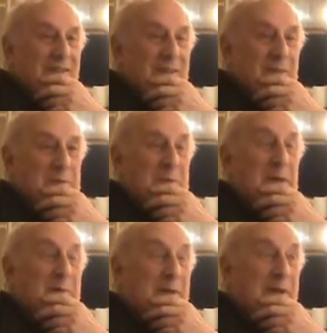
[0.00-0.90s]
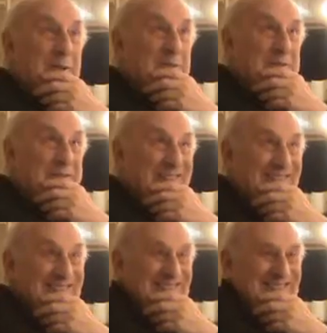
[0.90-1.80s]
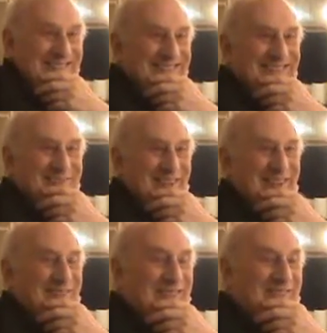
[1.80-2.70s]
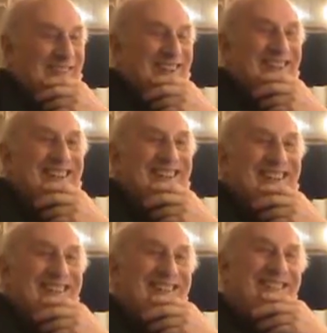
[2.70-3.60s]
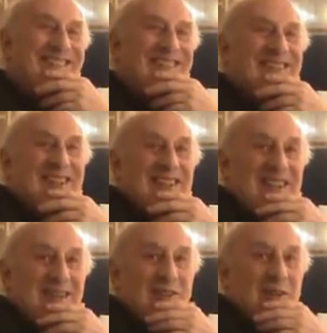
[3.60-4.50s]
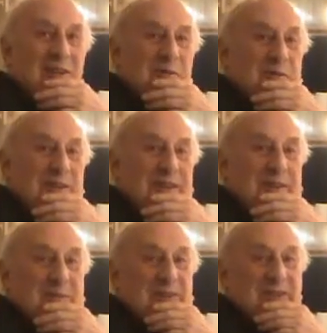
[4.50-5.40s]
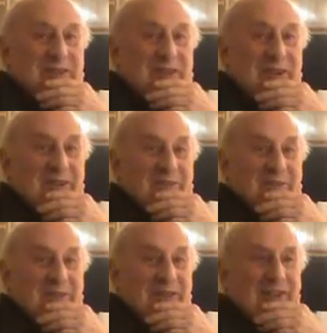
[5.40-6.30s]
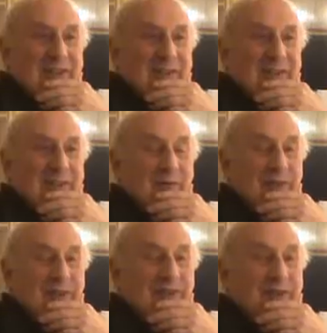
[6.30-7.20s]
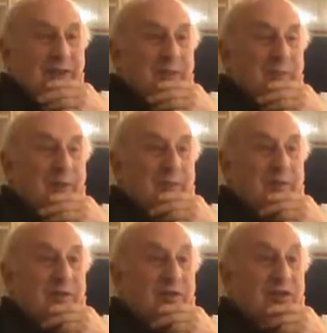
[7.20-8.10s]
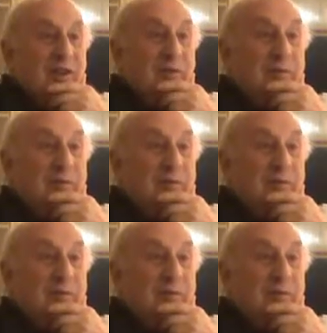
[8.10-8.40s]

I was a baby in arms, believe that if you like. A girl I was going out with at the time, she was asked to do props on a show.